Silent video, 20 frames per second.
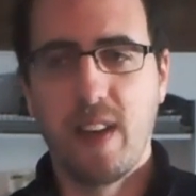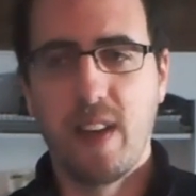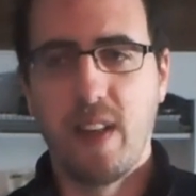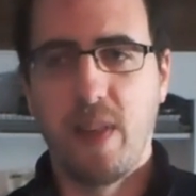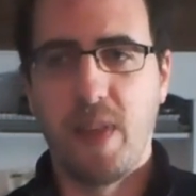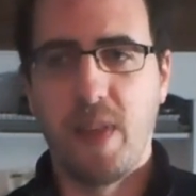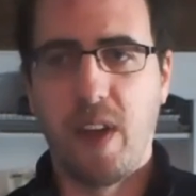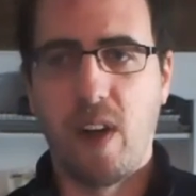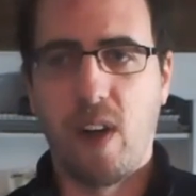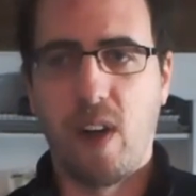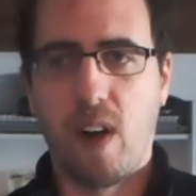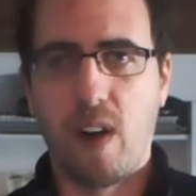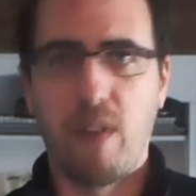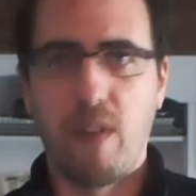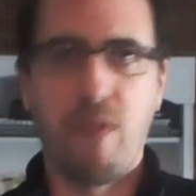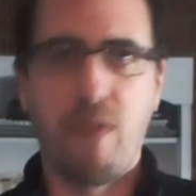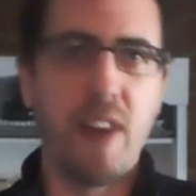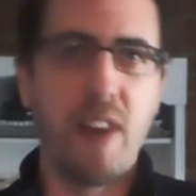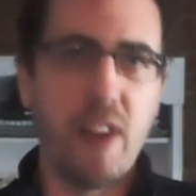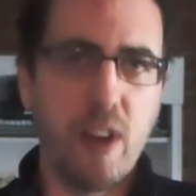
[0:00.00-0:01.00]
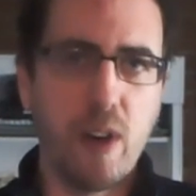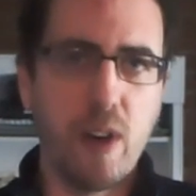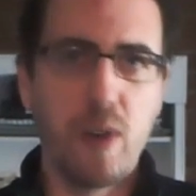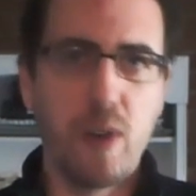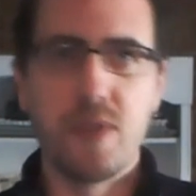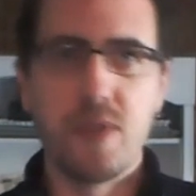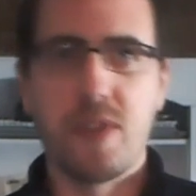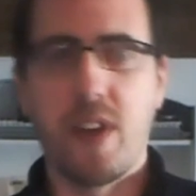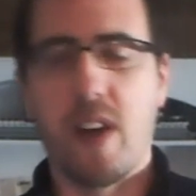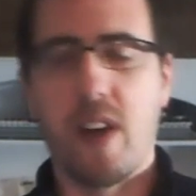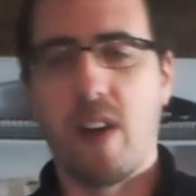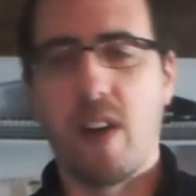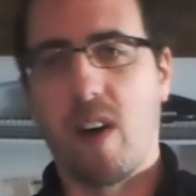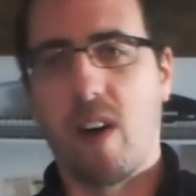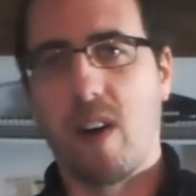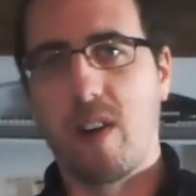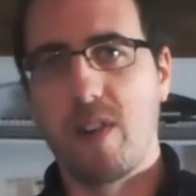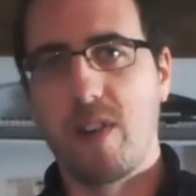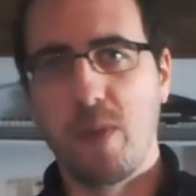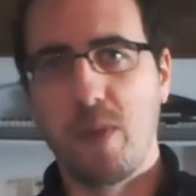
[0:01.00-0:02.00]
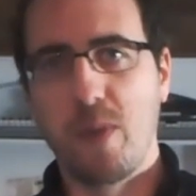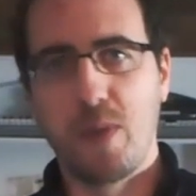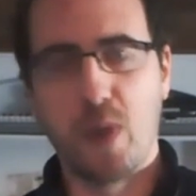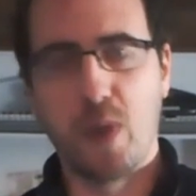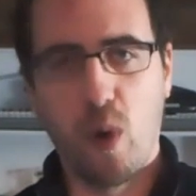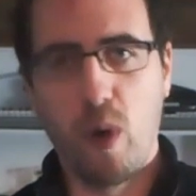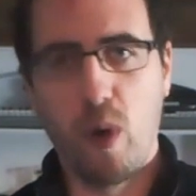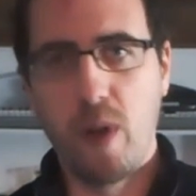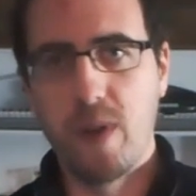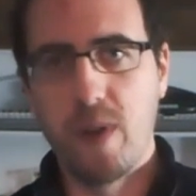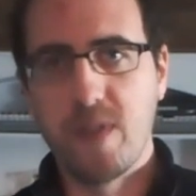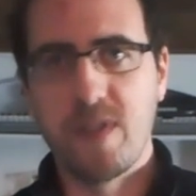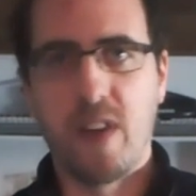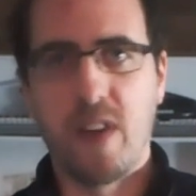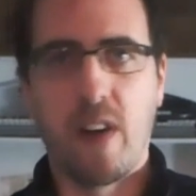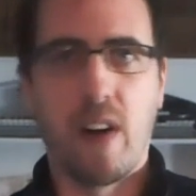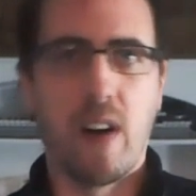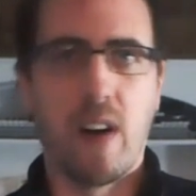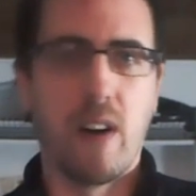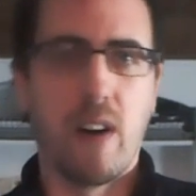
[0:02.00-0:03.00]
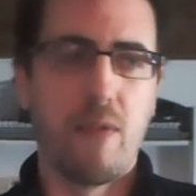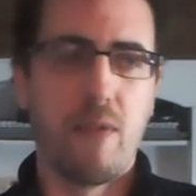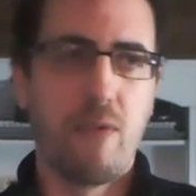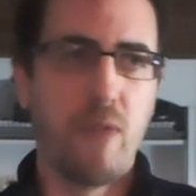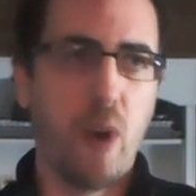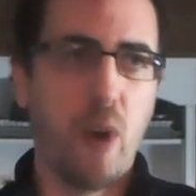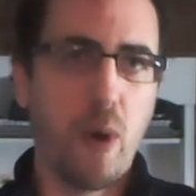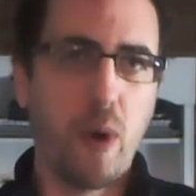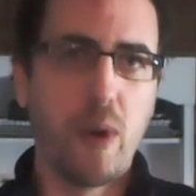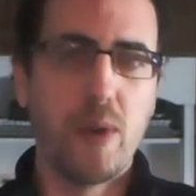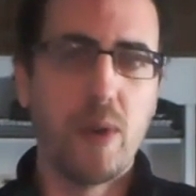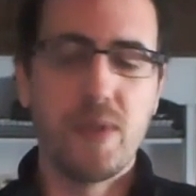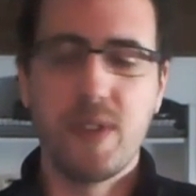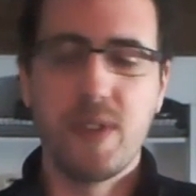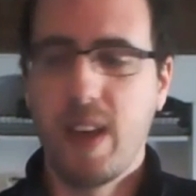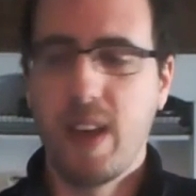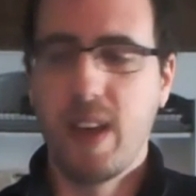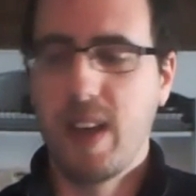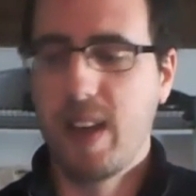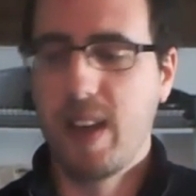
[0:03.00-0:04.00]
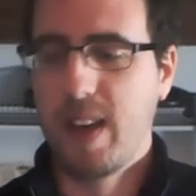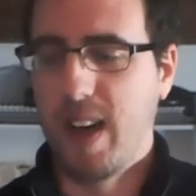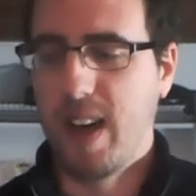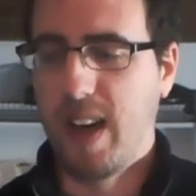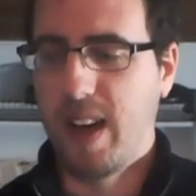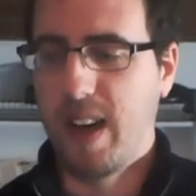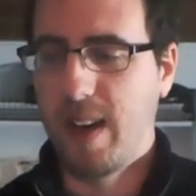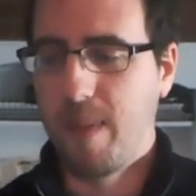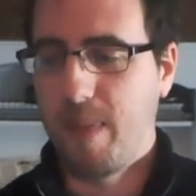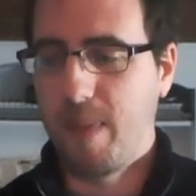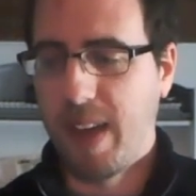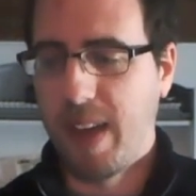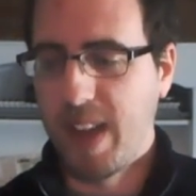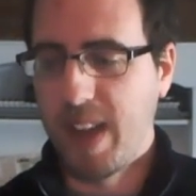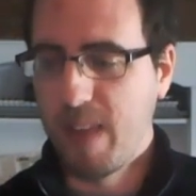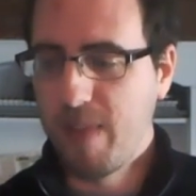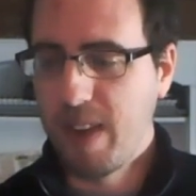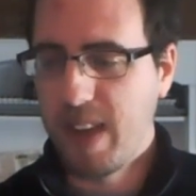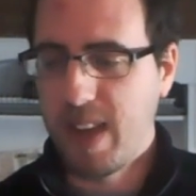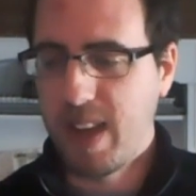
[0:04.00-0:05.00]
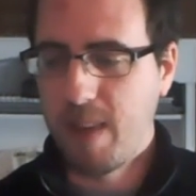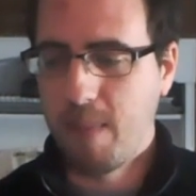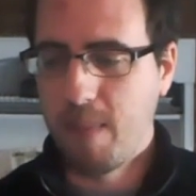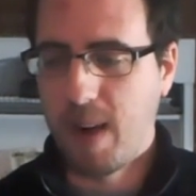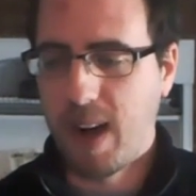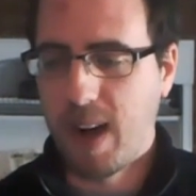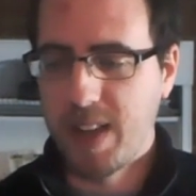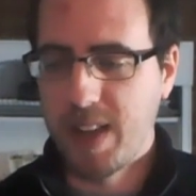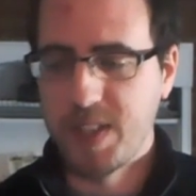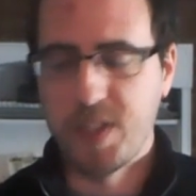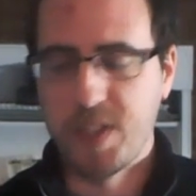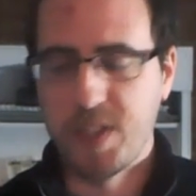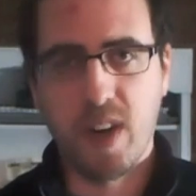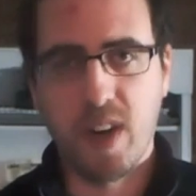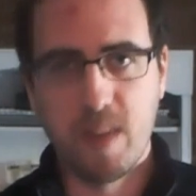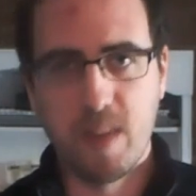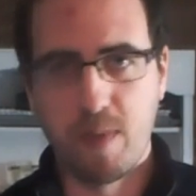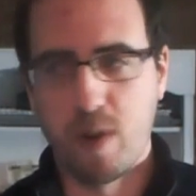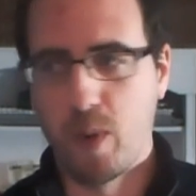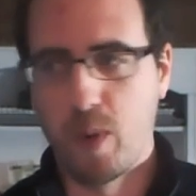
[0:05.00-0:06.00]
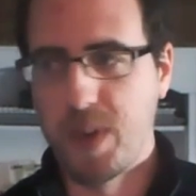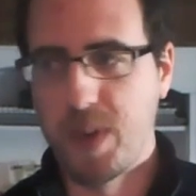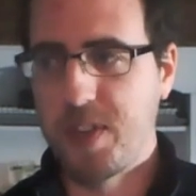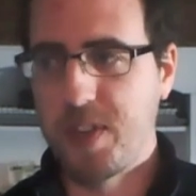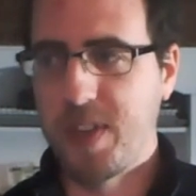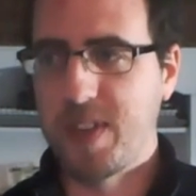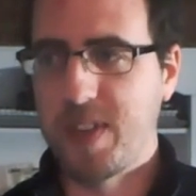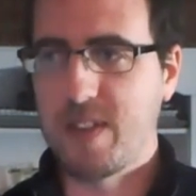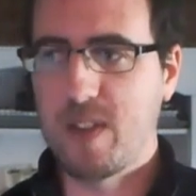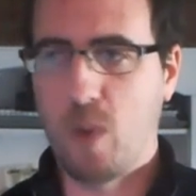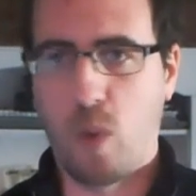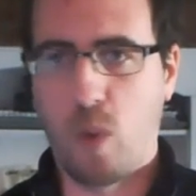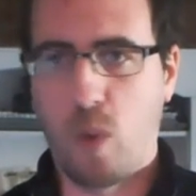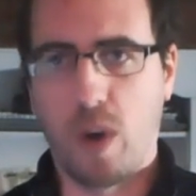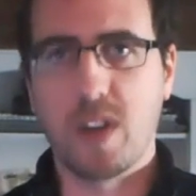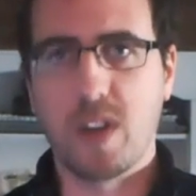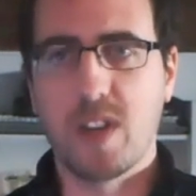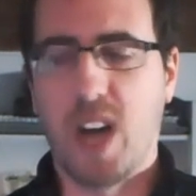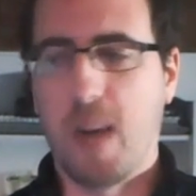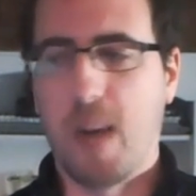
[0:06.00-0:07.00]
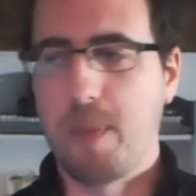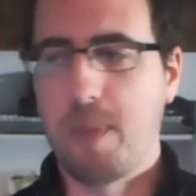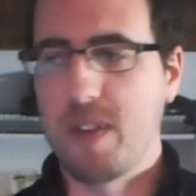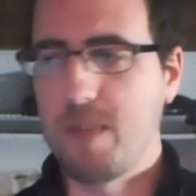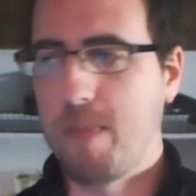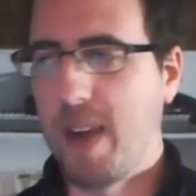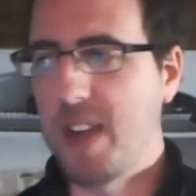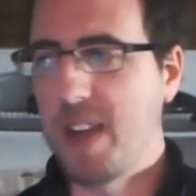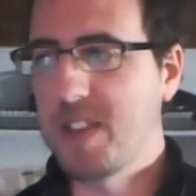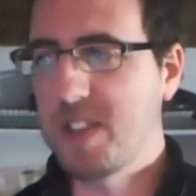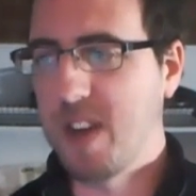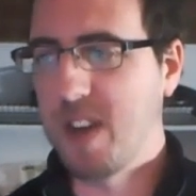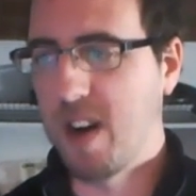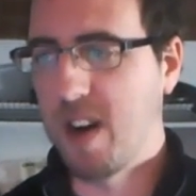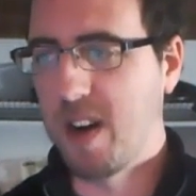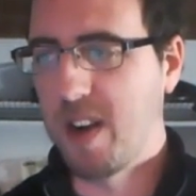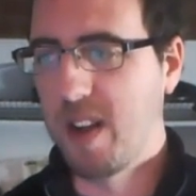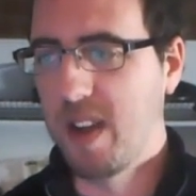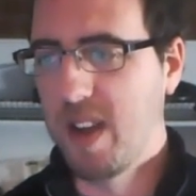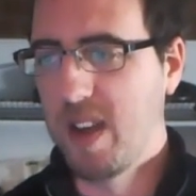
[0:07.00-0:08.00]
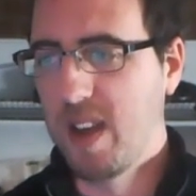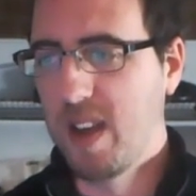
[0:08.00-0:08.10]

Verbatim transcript: there are videos, there are tutorials, there are photos, uh, and even in my Instructable, which this workshop is based on,